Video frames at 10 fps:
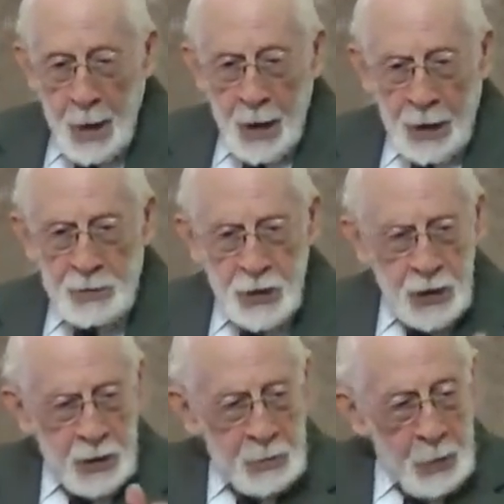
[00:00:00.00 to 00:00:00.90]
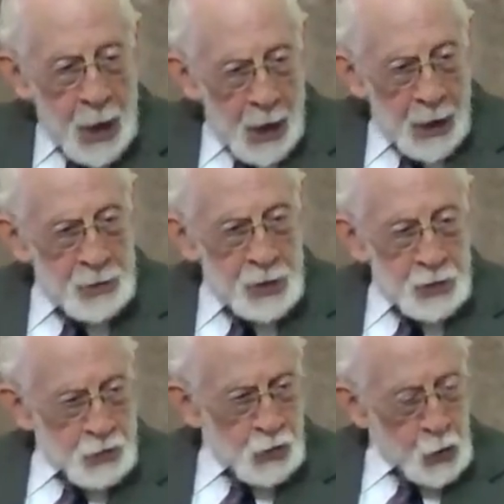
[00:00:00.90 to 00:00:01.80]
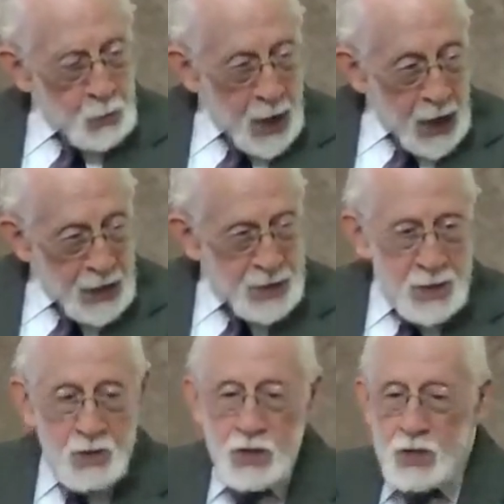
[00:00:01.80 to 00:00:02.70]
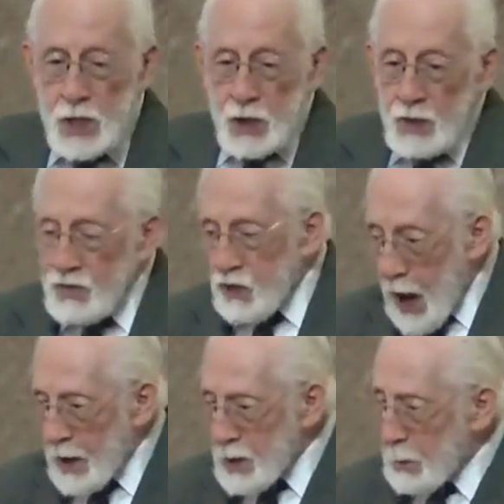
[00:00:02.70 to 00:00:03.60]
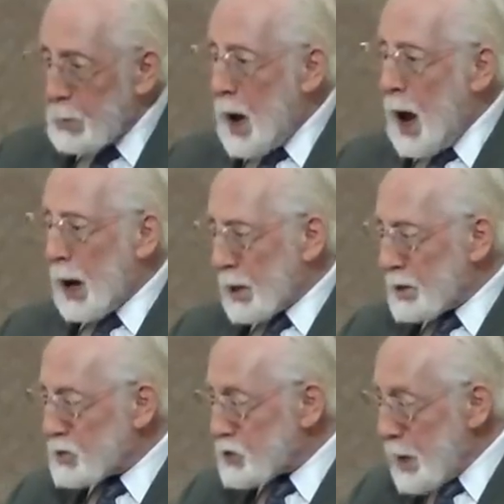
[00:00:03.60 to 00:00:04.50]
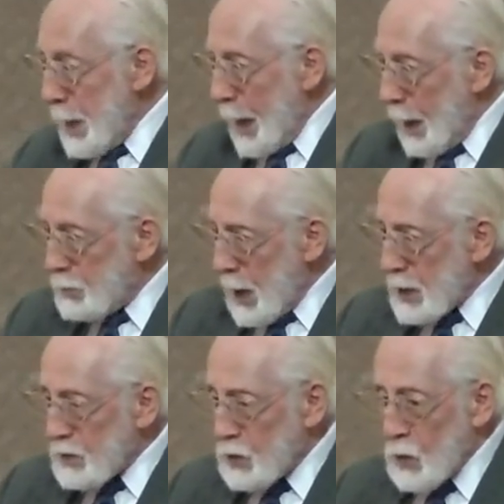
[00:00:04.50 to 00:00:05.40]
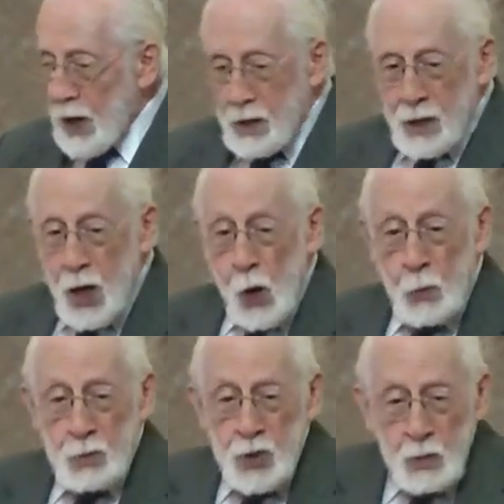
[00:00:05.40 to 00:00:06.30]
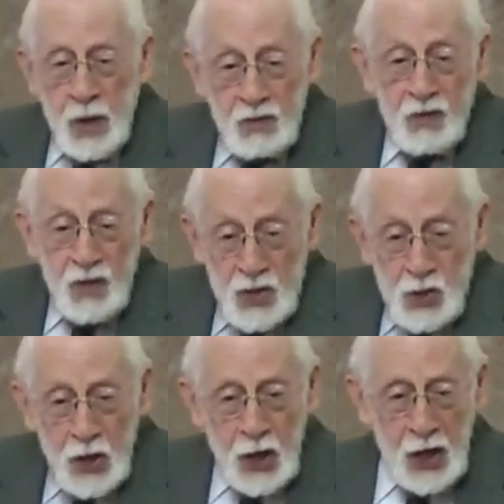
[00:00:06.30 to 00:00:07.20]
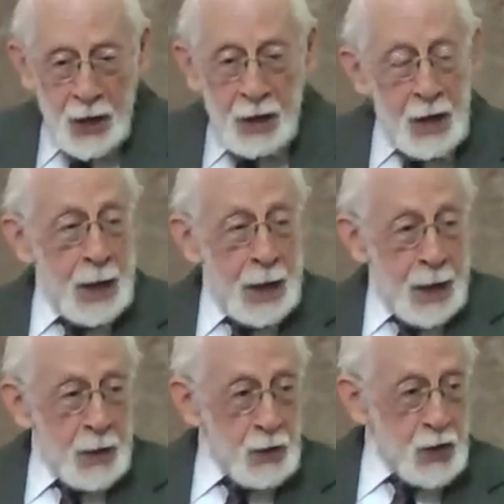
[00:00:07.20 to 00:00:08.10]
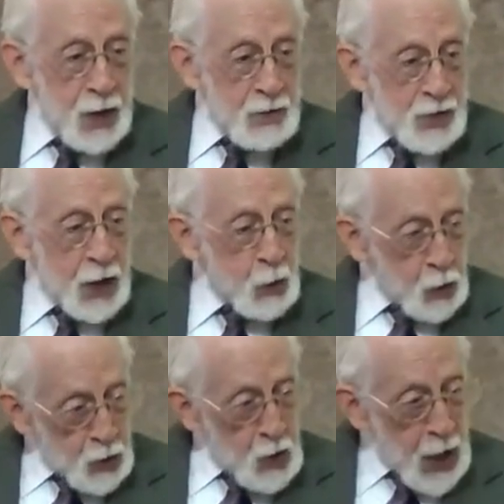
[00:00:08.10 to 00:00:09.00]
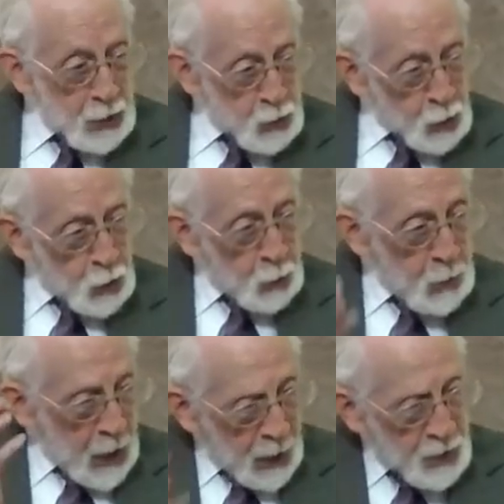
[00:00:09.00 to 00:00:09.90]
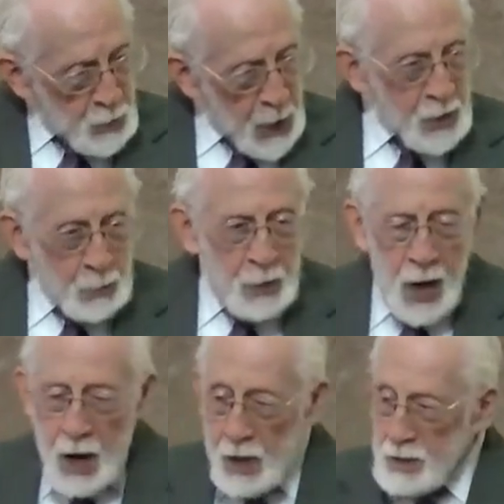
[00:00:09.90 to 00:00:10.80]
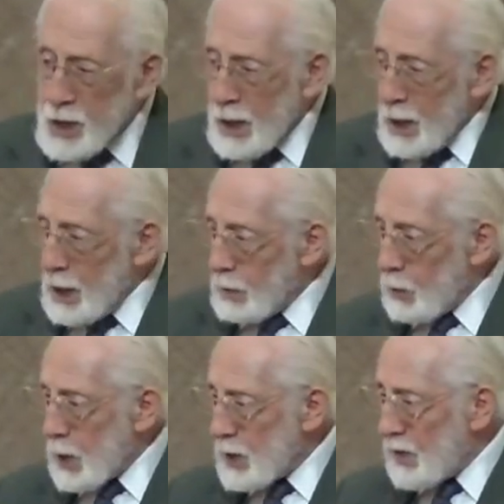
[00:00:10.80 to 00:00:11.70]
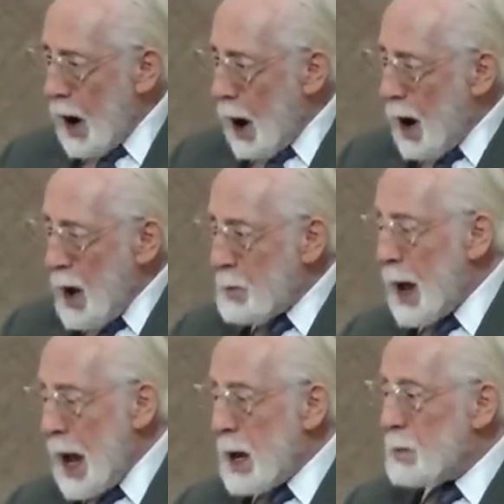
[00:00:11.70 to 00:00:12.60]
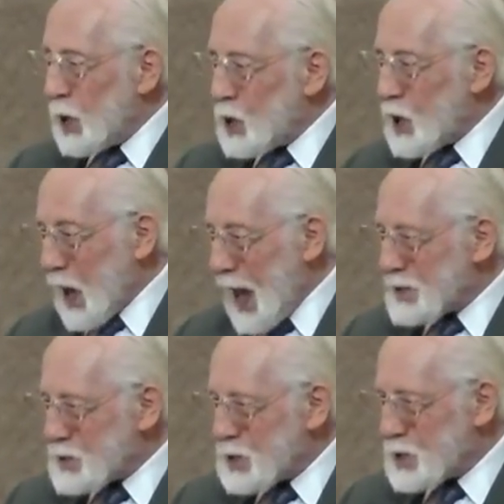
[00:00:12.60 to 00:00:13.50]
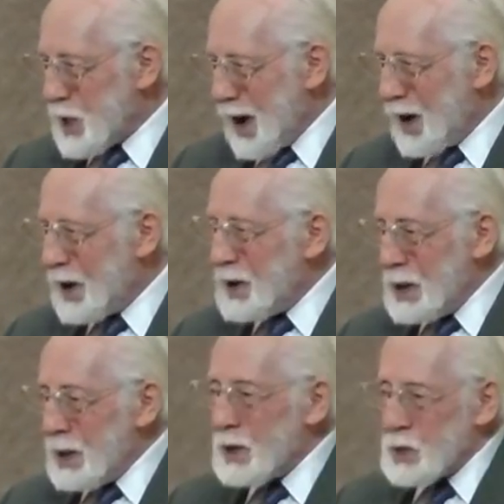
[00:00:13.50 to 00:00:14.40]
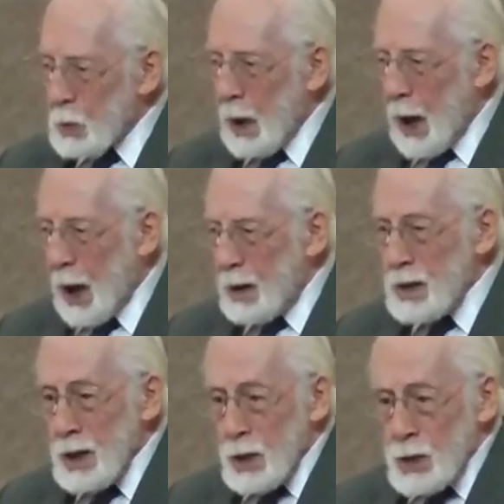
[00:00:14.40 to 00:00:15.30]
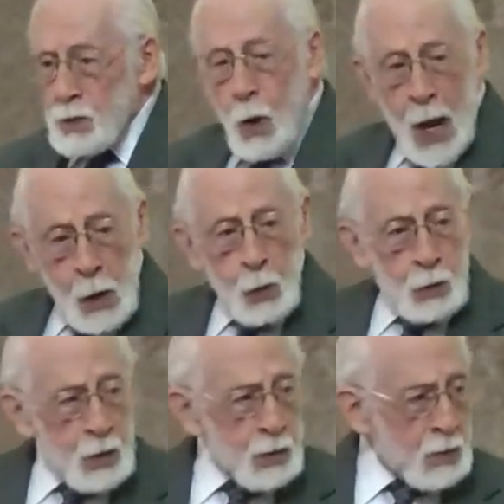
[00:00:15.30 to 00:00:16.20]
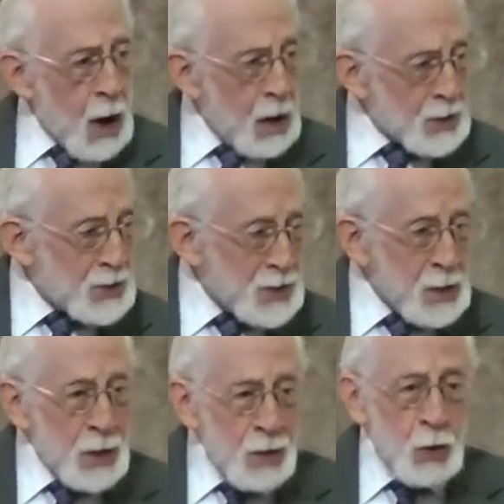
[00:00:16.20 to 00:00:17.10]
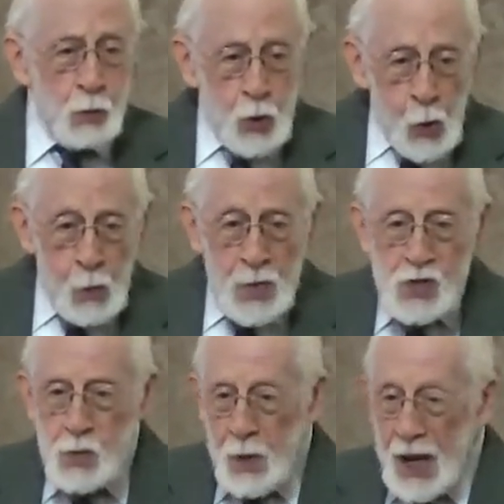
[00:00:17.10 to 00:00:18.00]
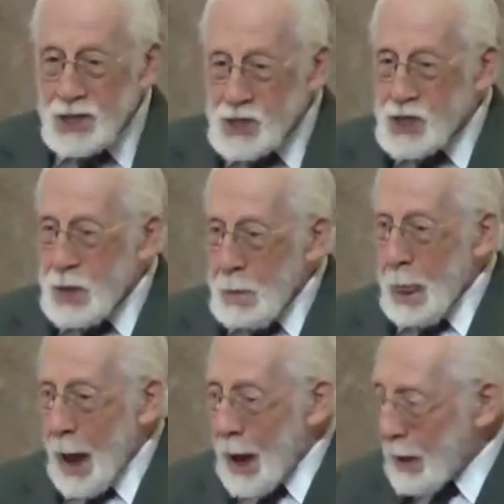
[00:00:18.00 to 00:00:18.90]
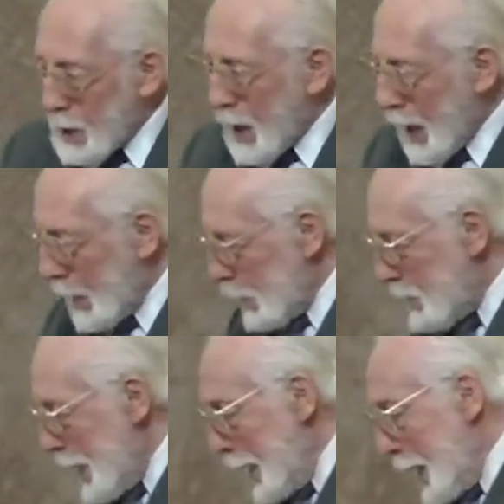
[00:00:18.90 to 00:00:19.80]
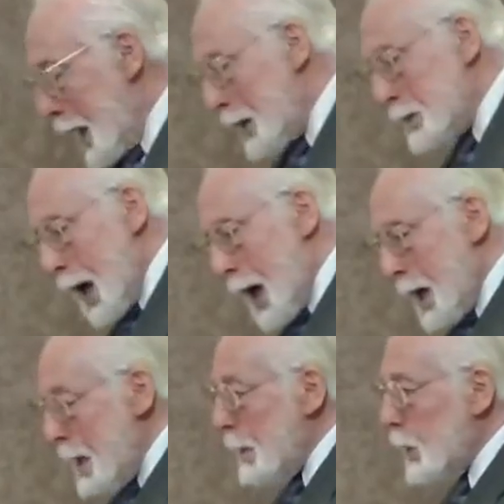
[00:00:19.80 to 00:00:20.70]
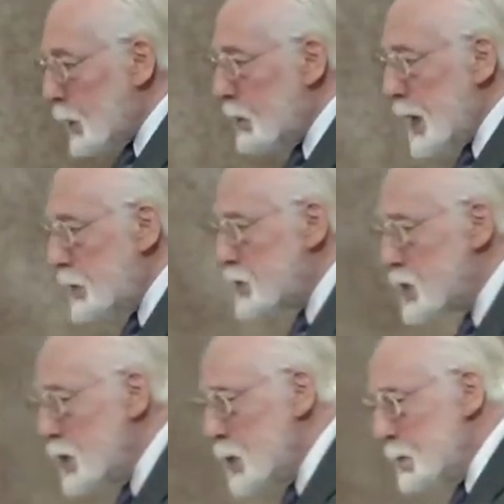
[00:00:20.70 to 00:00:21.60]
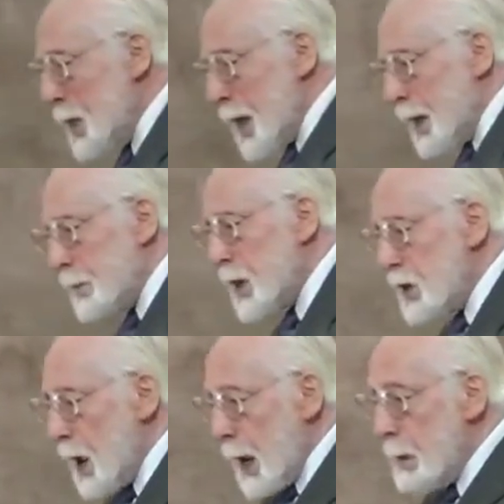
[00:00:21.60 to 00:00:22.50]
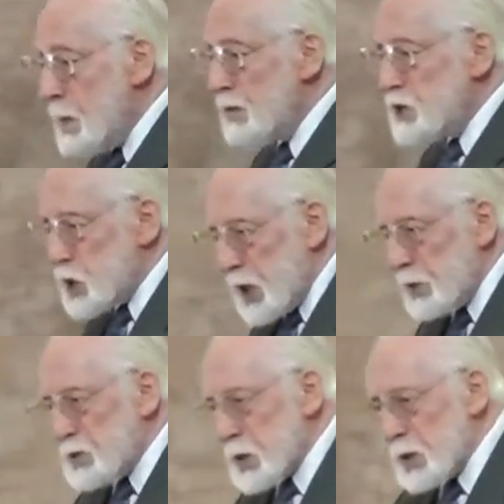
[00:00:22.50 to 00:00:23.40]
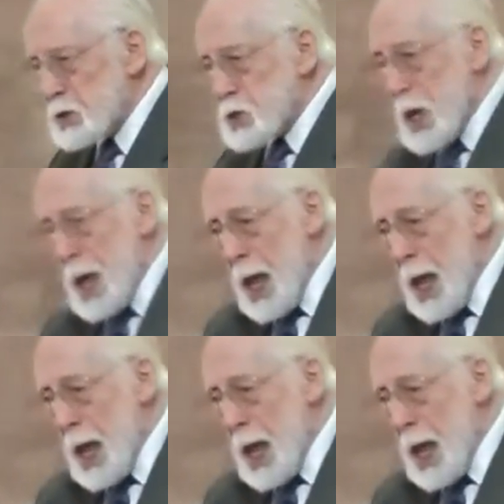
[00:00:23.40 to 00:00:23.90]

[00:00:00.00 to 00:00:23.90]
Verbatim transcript: And he and his roommate and friend, Apollos, have been of great help to me physically in things I could not do. He's been a part of one of our Bible classes there as well. So I look across the room as best I can, and I greet you in the name of Jesus.